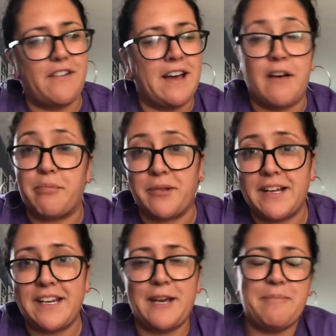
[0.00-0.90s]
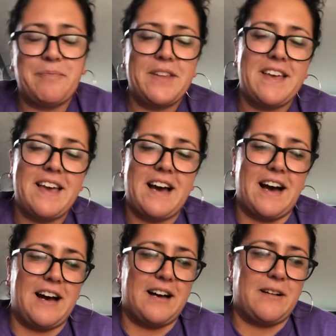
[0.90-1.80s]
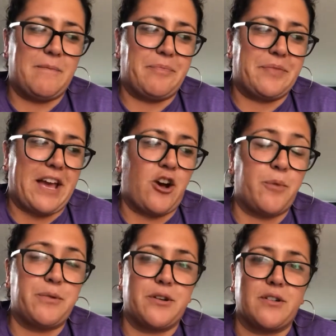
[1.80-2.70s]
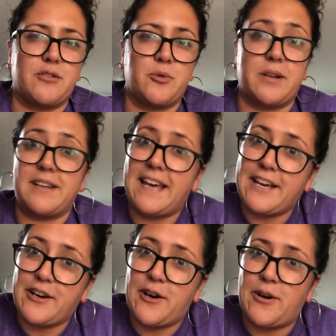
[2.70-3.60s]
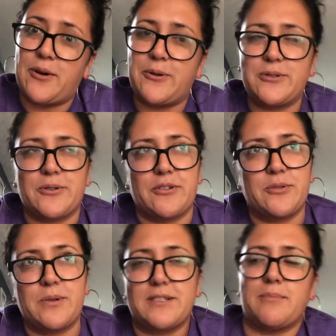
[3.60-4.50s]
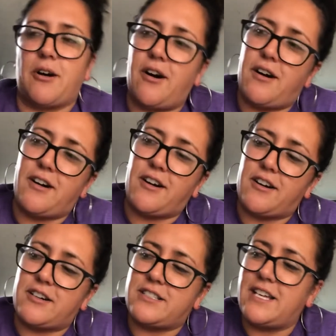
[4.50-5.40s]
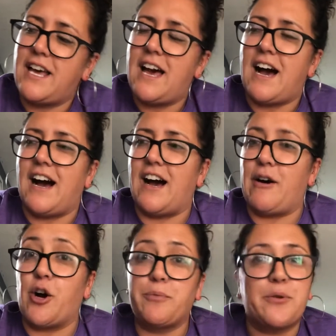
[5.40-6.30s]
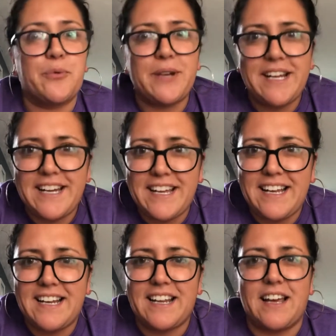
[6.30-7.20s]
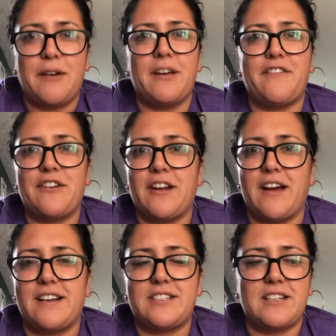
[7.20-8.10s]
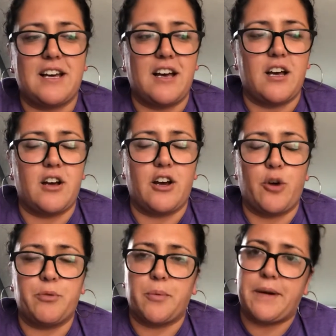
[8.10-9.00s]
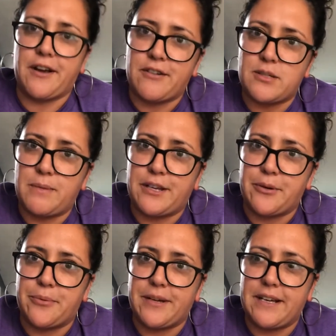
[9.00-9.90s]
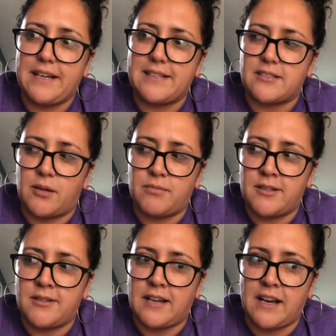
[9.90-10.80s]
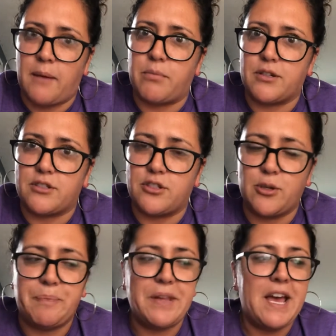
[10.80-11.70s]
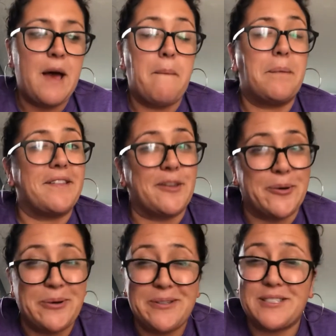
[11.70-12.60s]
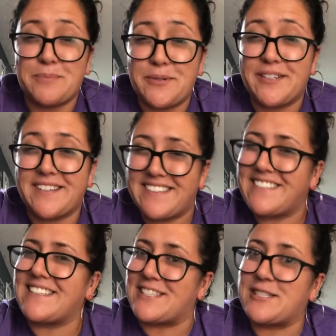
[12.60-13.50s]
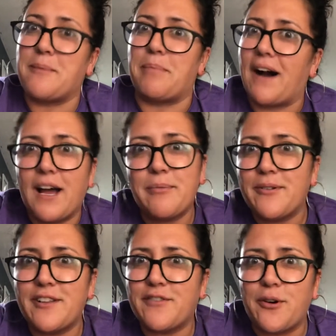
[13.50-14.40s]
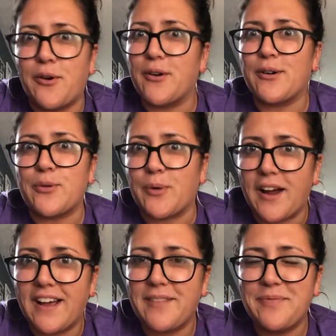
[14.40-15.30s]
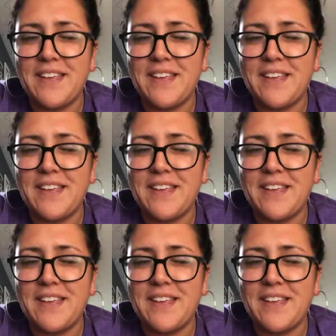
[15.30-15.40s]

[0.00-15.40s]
I have plenty. Um, I hope you're doing Legos or doing some art. Uh, I hope you're reading. Uh, if you're not, uh, I hope your parents make you read something. I got books too, but the coolest book is the Bible, of course, right?